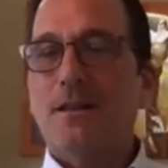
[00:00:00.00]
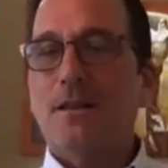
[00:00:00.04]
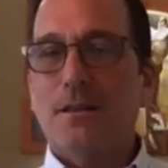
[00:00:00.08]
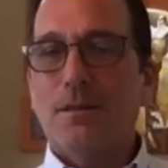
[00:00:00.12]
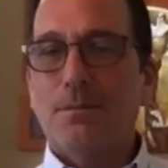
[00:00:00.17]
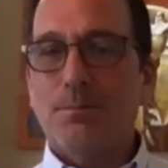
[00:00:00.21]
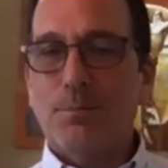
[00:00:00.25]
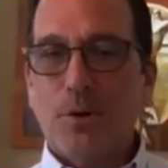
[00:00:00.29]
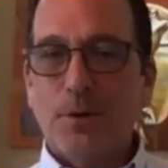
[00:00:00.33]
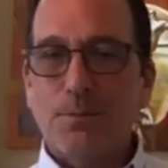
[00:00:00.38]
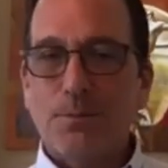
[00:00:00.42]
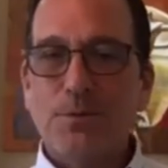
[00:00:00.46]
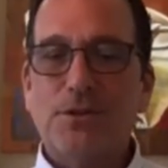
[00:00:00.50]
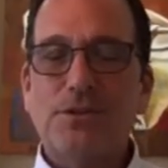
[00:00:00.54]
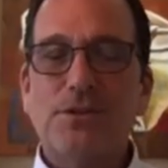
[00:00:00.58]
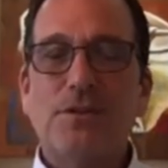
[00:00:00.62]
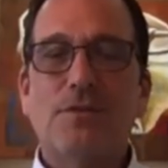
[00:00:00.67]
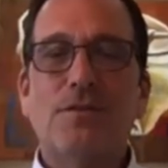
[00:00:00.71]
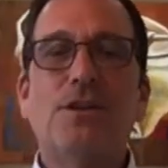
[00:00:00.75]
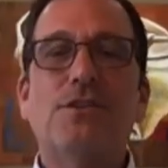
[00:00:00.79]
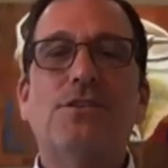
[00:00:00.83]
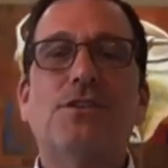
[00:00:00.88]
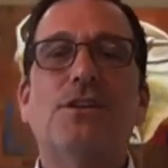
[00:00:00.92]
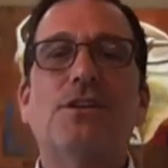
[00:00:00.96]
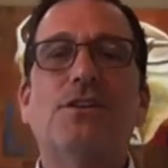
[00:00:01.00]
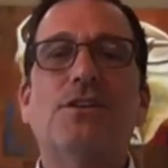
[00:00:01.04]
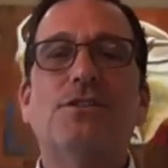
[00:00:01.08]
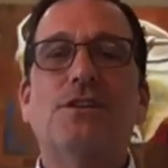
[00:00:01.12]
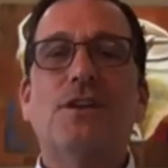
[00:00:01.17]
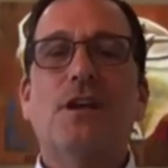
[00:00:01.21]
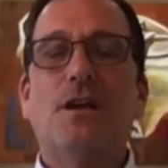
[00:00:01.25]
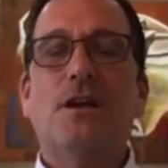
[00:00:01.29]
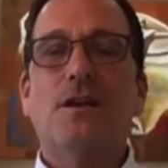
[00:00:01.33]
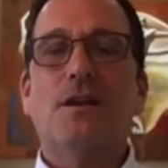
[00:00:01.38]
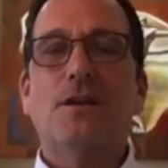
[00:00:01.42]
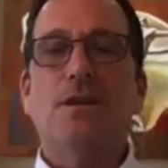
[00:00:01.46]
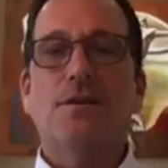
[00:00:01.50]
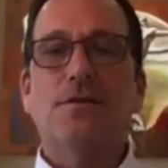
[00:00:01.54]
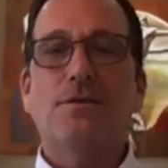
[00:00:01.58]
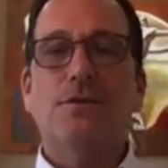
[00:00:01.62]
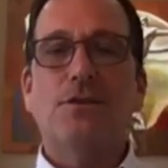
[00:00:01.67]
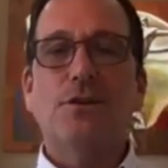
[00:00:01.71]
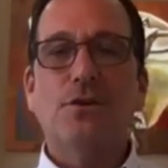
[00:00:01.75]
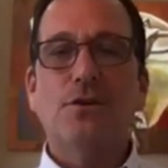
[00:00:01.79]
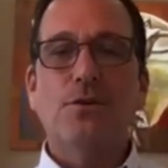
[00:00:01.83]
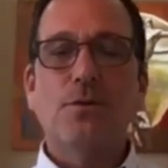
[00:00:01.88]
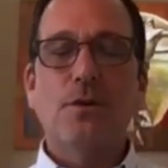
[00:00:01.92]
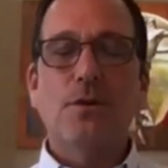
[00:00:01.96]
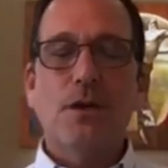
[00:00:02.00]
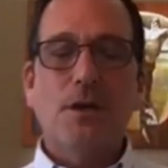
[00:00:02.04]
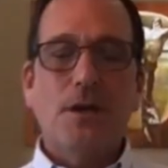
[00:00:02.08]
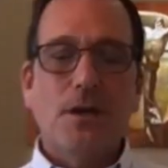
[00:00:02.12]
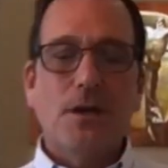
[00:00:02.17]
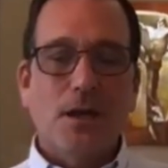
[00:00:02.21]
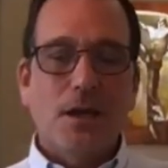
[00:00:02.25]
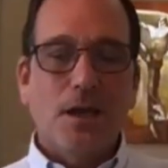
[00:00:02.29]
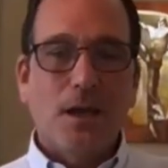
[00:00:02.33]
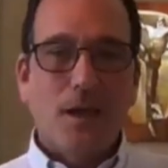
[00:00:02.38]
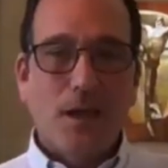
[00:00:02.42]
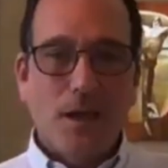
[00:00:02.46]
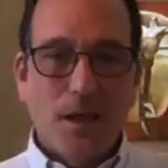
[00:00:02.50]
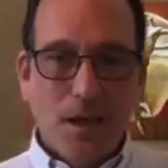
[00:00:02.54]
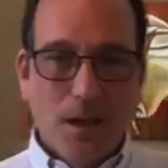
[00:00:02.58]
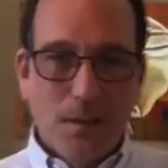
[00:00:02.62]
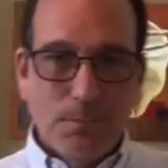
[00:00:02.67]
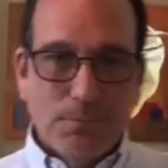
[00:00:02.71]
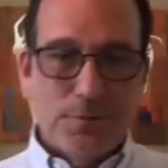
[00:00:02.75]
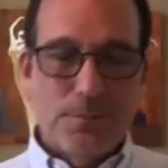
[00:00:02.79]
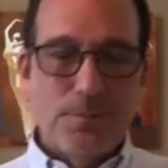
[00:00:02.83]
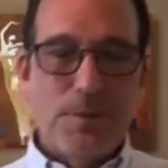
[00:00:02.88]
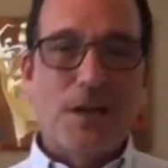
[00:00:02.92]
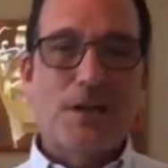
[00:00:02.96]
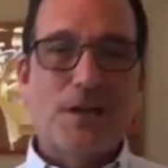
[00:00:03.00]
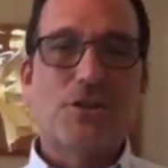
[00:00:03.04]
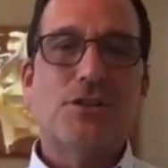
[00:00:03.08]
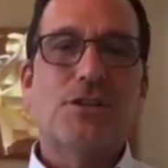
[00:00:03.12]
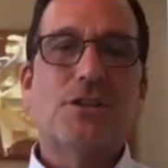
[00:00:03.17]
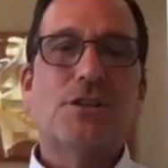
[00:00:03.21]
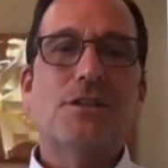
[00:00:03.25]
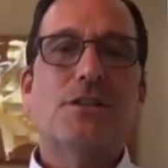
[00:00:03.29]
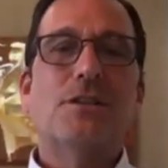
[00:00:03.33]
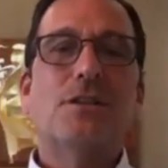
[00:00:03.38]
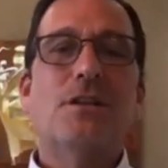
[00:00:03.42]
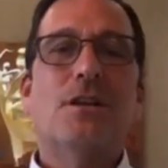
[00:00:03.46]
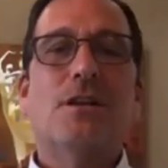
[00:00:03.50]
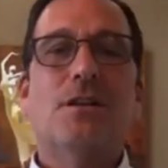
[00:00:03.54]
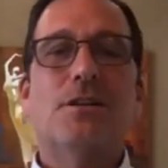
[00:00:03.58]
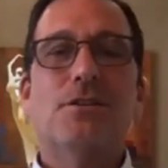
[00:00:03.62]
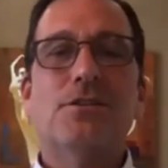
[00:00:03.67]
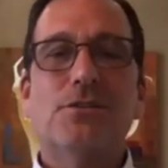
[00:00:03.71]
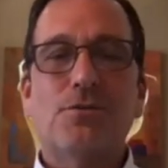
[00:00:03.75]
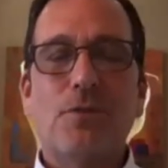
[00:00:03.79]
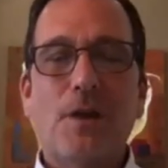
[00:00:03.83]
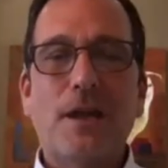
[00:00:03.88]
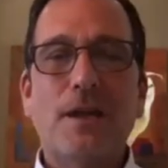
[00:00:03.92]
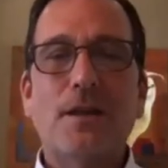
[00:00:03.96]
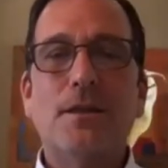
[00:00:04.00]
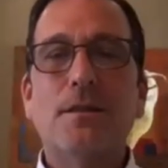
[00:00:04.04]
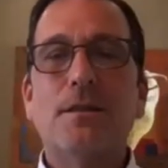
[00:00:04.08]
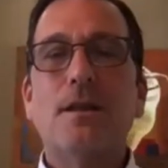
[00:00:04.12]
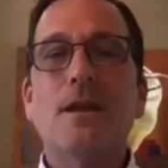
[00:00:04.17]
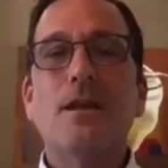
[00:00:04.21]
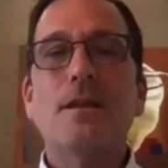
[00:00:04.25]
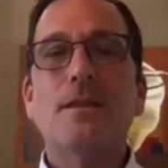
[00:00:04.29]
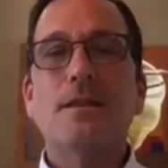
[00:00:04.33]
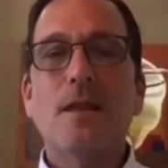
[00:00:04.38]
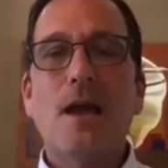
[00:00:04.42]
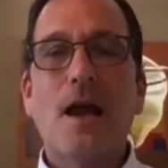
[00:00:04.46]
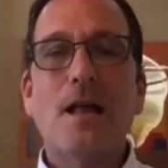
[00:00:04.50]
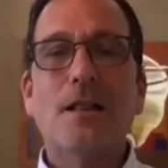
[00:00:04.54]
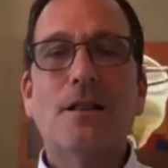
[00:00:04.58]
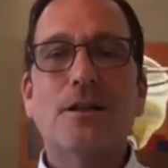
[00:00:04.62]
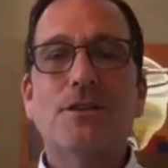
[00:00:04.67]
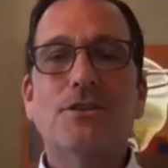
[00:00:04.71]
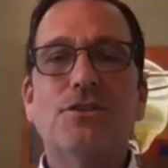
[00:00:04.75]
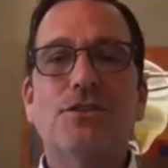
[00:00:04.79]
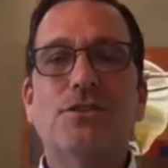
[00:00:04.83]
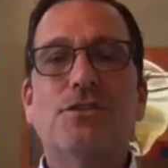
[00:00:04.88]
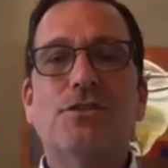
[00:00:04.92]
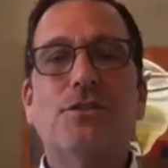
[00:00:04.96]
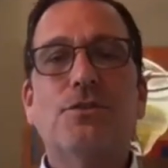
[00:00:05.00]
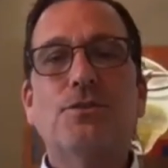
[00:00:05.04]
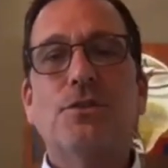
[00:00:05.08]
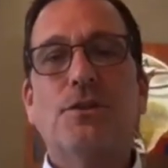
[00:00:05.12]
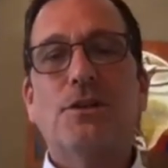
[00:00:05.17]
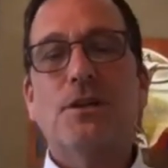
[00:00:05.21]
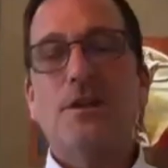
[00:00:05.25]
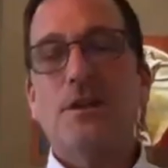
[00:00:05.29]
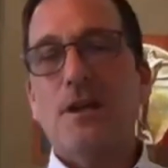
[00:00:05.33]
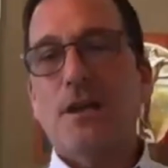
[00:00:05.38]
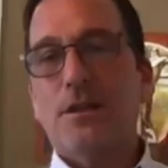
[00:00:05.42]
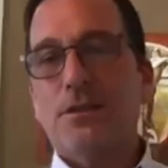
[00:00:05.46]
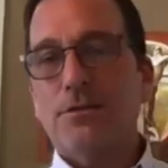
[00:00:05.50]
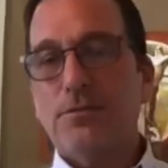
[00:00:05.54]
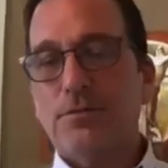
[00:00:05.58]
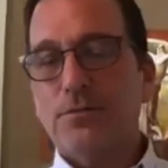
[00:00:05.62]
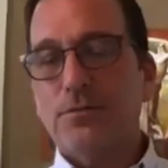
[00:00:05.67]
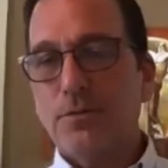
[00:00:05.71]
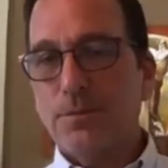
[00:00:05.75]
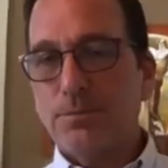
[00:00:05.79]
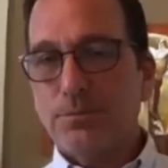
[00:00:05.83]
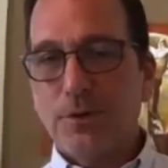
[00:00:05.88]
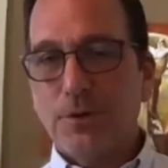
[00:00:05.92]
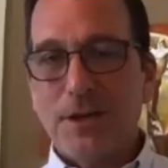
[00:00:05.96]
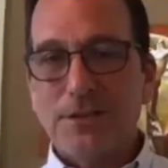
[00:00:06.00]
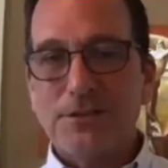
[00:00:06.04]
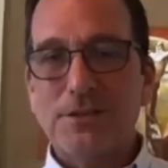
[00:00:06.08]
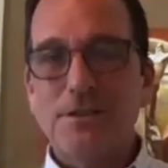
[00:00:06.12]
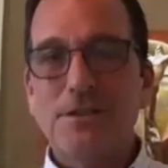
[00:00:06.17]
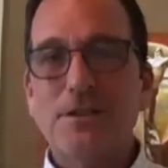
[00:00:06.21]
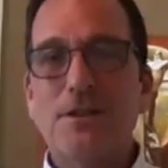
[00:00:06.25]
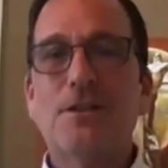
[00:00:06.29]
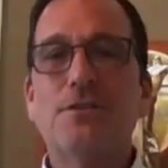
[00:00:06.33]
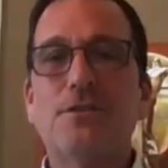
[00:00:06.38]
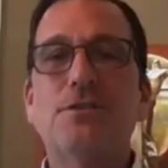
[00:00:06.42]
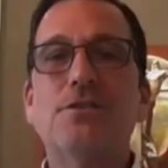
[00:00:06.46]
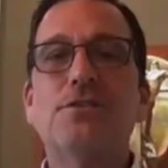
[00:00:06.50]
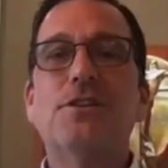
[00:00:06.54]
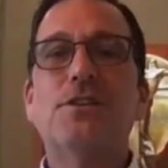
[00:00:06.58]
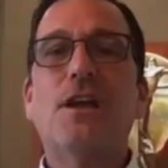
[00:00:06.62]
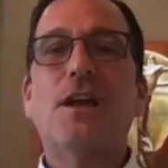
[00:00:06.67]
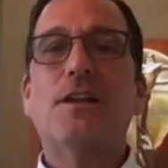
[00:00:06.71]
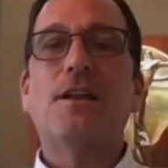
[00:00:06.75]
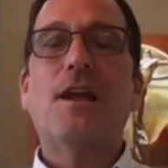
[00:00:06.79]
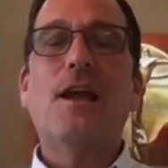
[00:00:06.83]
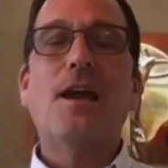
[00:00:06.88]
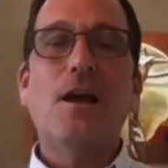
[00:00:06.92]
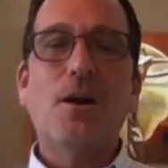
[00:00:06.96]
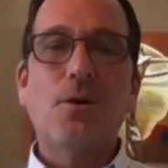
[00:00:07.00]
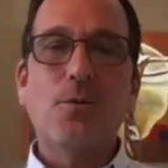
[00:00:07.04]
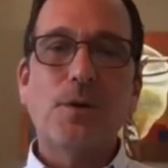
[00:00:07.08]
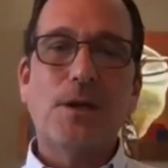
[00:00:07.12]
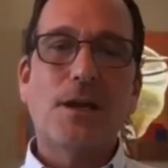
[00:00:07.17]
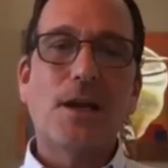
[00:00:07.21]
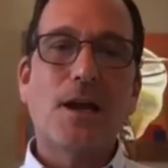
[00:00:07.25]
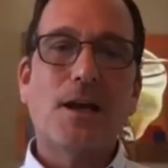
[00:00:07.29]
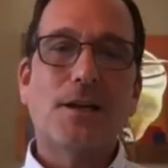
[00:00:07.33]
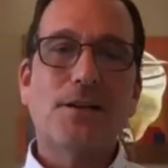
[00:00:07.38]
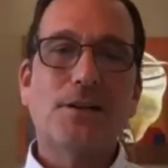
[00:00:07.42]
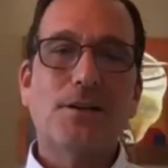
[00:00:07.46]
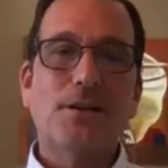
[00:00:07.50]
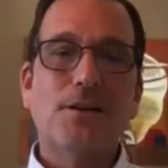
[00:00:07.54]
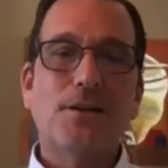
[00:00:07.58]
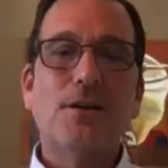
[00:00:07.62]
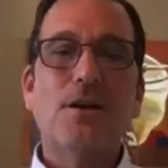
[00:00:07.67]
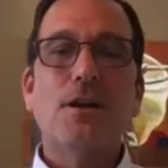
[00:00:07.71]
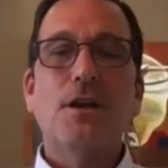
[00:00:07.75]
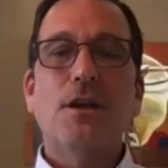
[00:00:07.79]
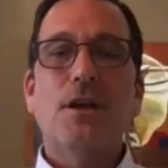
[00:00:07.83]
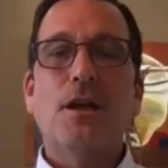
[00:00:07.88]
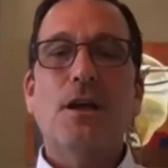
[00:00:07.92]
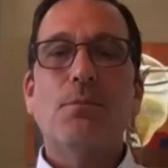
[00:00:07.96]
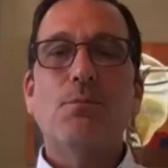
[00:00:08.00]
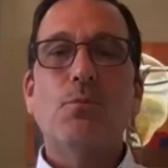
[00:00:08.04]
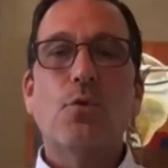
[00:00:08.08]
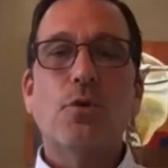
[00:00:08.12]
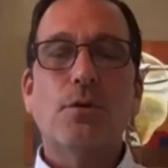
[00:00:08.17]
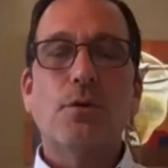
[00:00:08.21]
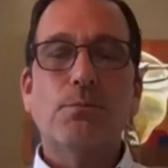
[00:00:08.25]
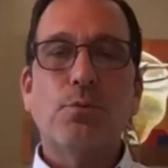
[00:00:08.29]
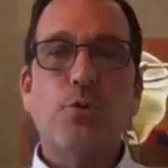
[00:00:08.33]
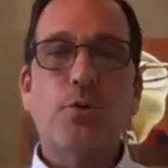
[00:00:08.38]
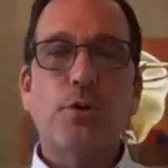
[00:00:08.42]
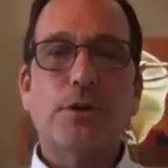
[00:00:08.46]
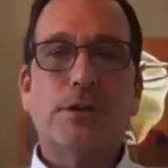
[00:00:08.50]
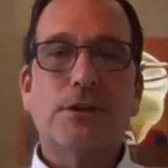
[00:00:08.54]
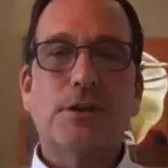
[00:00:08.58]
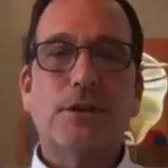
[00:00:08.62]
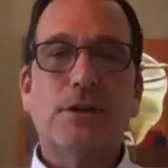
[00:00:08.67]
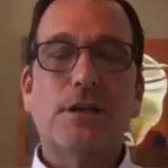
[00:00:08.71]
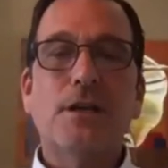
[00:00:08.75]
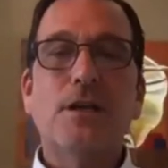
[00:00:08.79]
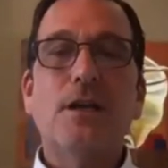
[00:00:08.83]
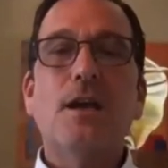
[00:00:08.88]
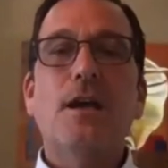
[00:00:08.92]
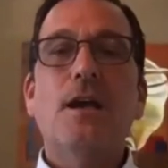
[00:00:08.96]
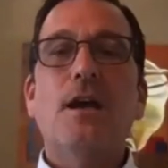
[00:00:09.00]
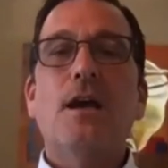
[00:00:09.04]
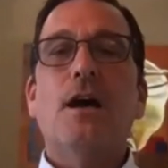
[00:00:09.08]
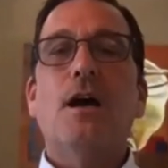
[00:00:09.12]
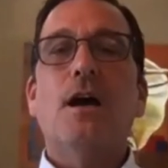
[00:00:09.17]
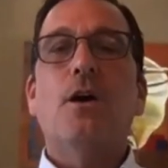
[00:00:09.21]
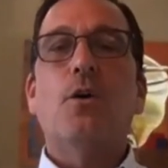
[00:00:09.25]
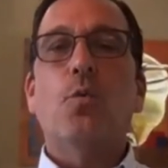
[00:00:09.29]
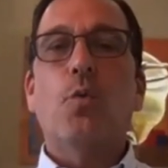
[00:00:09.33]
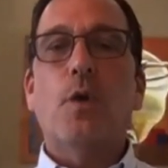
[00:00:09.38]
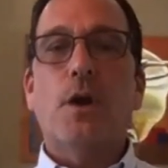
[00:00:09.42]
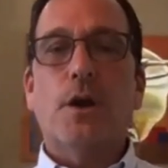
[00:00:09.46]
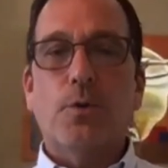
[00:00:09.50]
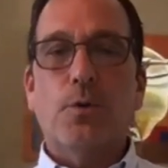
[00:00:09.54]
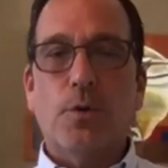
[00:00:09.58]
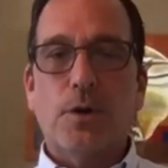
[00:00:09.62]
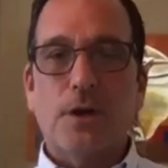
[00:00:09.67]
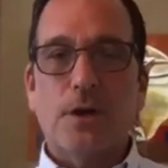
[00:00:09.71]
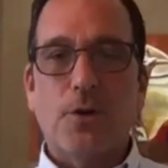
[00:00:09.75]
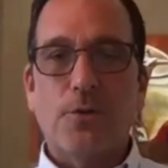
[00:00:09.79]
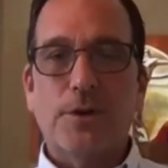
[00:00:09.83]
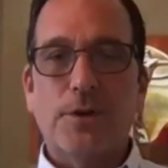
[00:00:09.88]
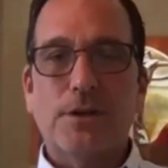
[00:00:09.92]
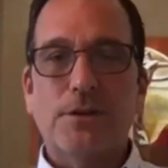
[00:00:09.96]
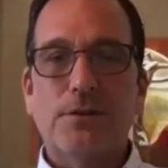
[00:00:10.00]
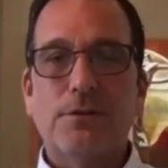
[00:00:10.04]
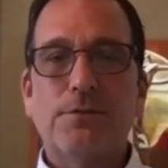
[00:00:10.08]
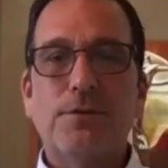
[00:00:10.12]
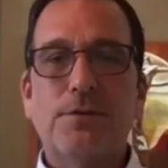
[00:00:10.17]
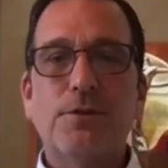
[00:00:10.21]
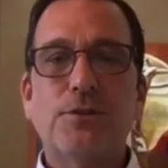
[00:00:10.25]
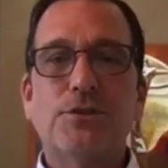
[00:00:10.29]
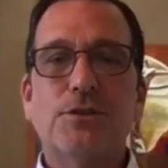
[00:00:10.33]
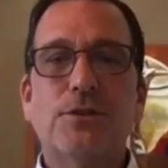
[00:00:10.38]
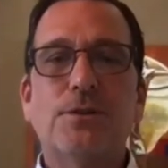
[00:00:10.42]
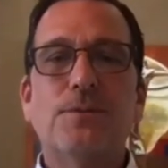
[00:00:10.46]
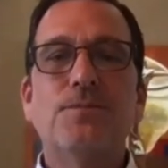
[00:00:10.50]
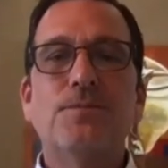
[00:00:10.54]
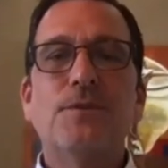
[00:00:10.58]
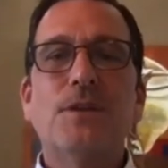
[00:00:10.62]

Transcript: the purpose of this is to give you information, strength, and knowledge so you can get through the present, understand how we got here, and more importantly, uh, where we're going in the future.